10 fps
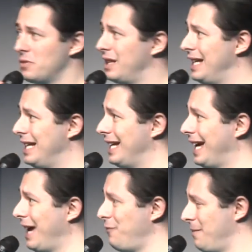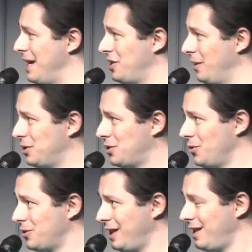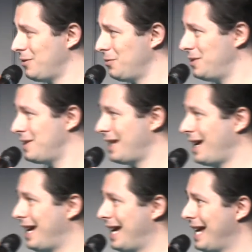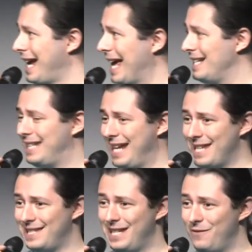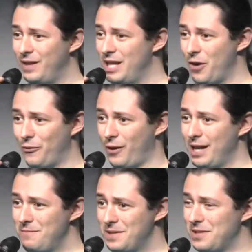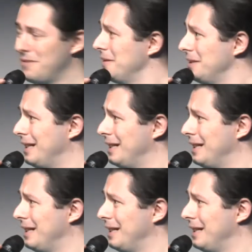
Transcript: The information that was stored on it was NTSC video frames